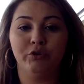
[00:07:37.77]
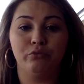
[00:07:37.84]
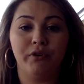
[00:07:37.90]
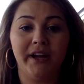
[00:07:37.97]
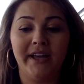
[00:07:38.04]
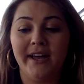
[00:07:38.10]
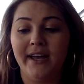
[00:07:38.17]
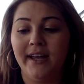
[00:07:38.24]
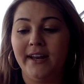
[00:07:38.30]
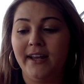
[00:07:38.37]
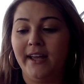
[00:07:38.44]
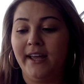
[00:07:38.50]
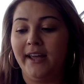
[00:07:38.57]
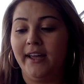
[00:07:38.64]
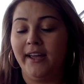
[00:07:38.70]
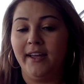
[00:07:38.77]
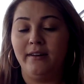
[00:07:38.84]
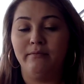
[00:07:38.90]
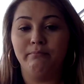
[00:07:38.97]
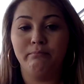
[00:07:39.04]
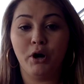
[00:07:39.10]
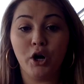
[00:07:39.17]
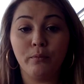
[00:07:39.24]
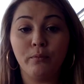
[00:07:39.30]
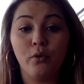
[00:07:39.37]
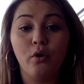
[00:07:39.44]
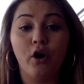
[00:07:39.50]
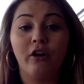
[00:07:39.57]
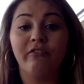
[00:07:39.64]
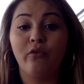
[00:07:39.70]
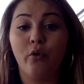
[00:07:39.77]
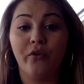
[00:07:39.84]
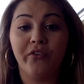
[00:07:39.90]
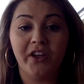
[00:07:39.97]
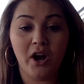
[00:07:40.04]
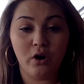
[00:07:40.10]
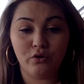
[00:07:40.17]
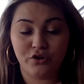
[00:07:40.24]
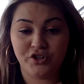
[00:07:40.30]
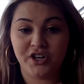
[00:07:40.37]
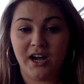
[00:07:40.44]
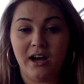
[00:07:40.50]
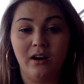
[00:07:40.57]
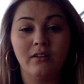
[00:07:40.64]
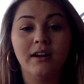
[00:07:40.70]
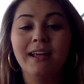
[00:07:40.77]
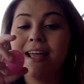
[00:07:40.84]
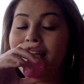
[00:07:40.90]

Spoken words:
red, and purple are for the older child.